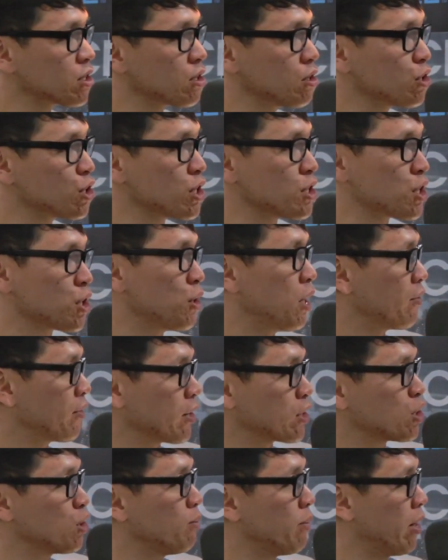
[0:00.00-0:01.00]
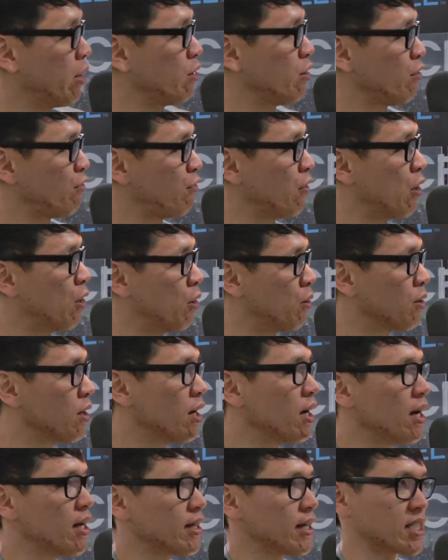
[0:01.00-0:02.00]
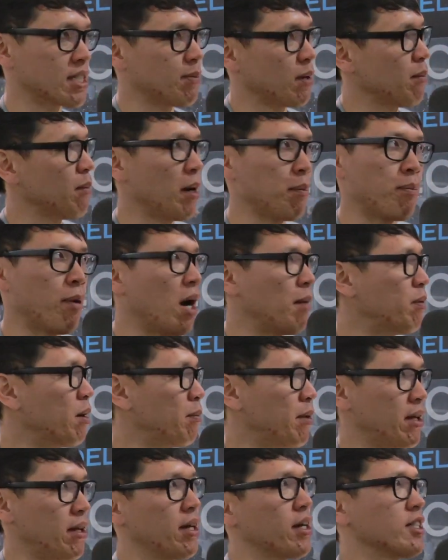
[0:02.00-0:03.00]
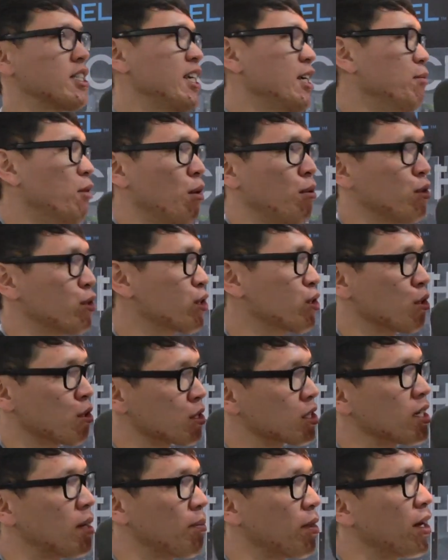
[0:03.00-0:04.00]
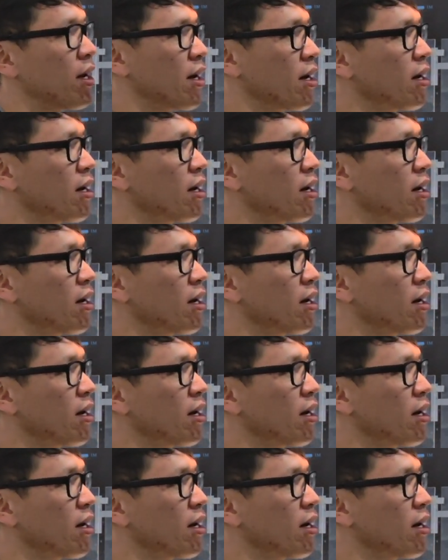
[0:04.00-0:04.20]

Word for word: solution so you don't have to actually mail in a phone. That's something that might pop up at like a T Mobile store or something.